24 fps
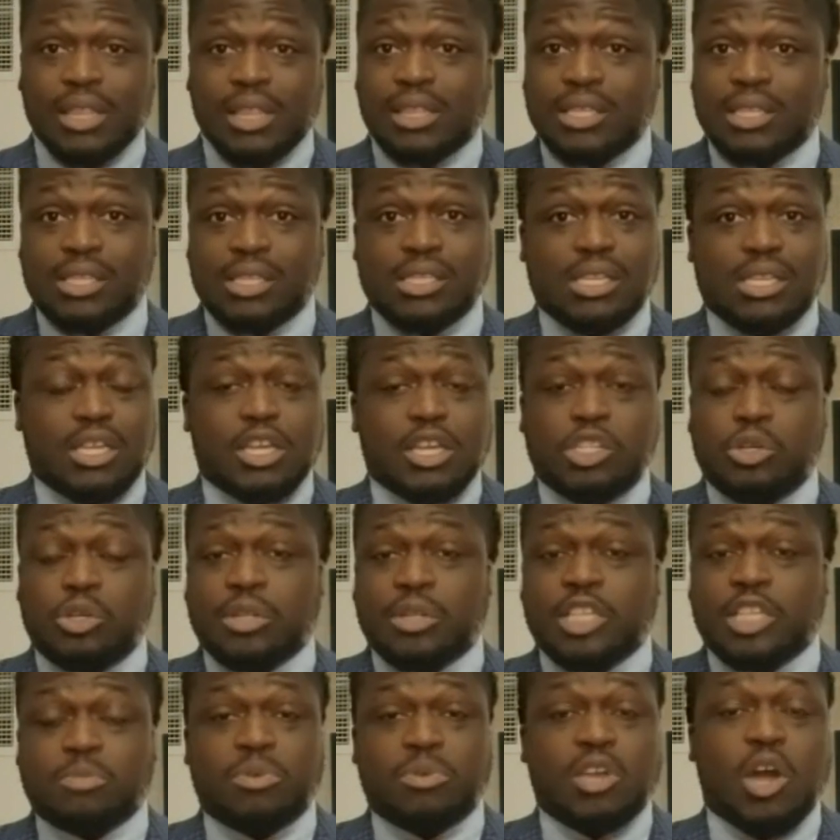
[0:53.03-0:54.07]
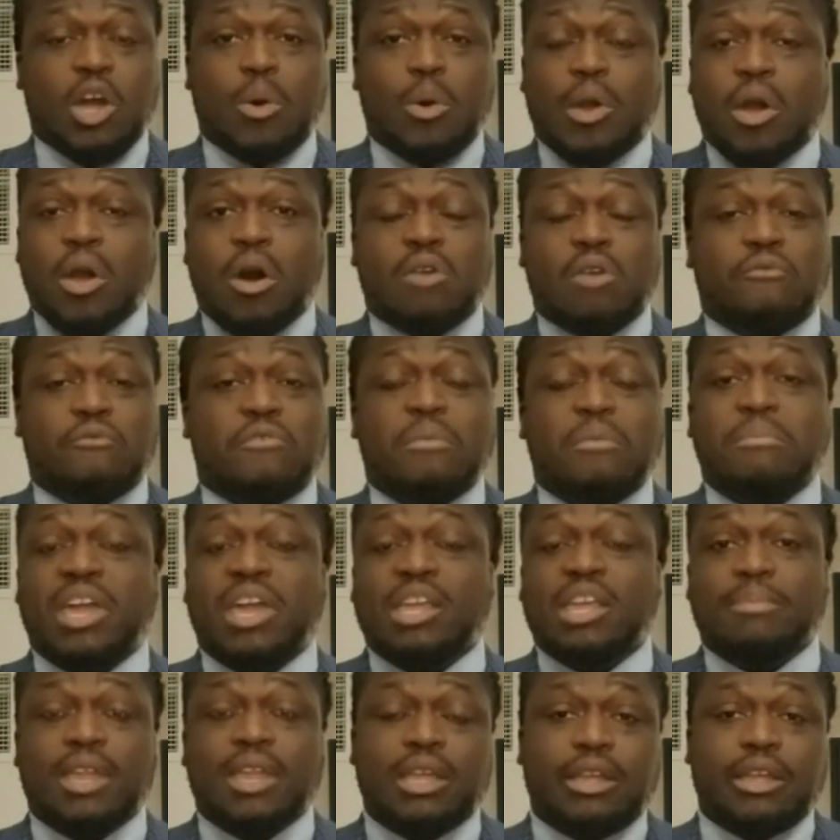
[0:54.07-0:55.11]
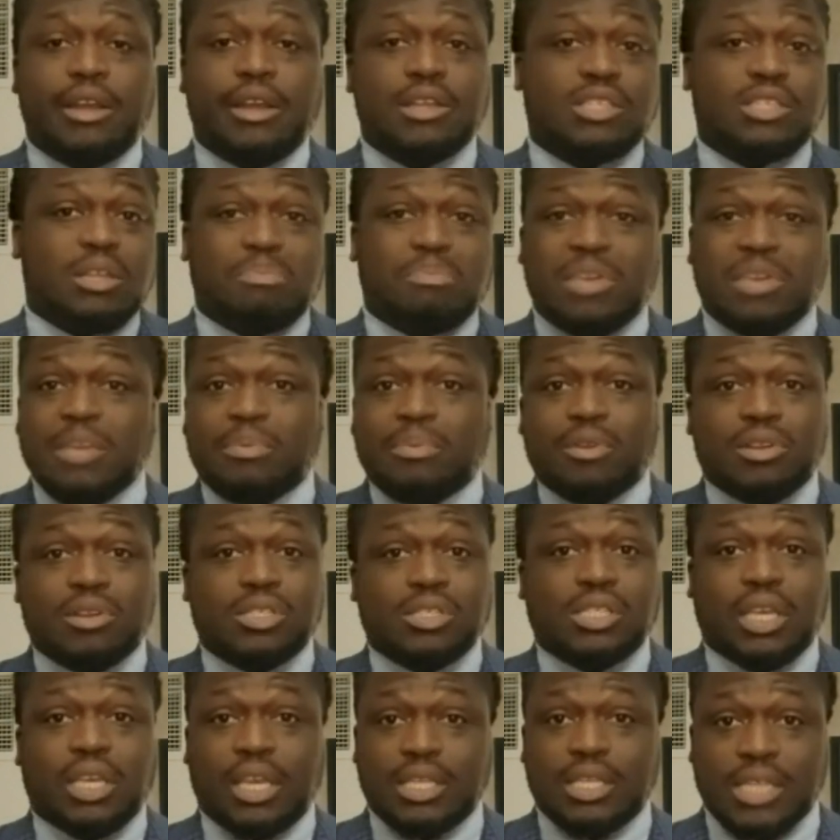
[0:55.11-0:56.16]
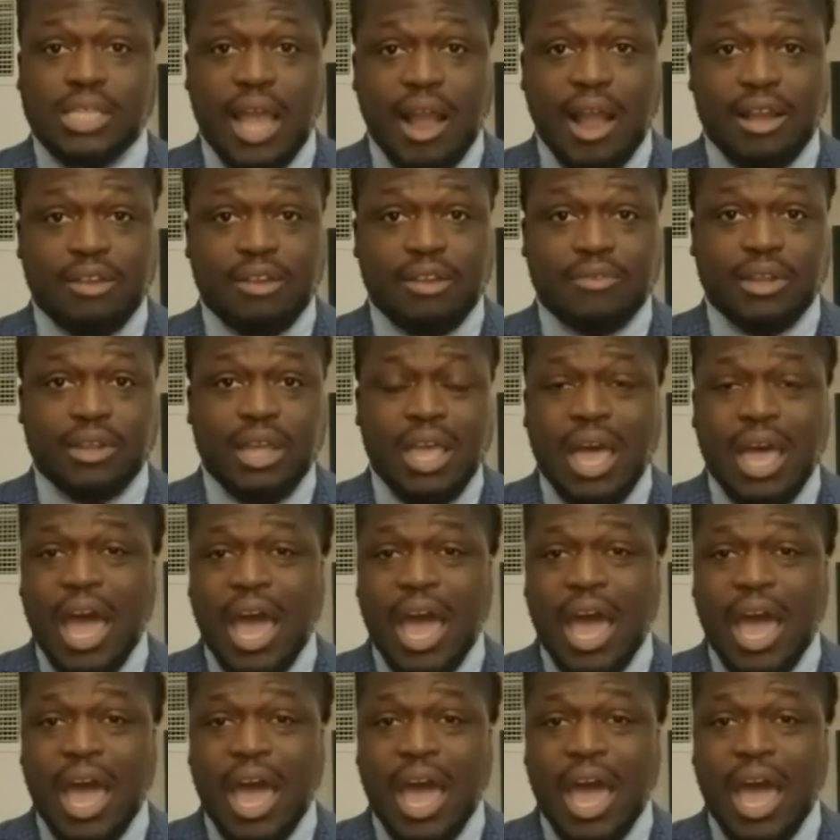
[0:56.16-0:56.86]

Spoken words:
this is an issue that's been going on for many, many years, and the people are sick and tired of it.